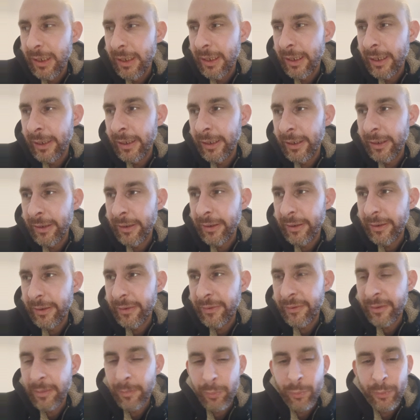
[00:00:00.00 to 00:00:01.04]
And then at
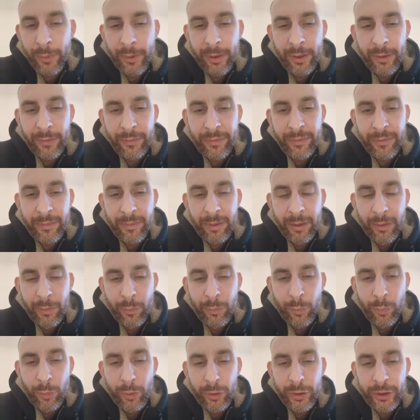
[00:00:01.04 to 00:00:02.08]
some point I'll
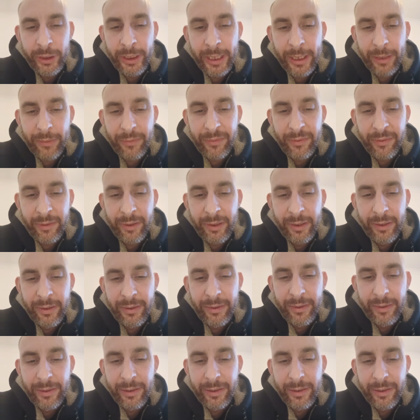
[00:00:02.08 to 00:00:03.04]
wash the outside.